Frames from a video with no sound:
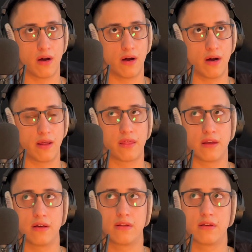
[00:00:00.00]

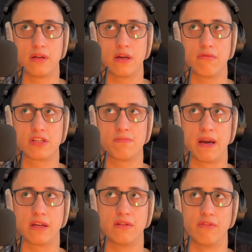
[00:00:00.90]
that
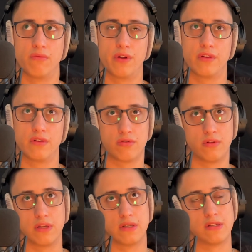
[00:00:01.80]
irrespective of what the
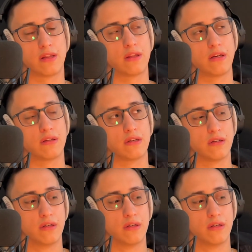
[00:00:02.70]
truth is, I think that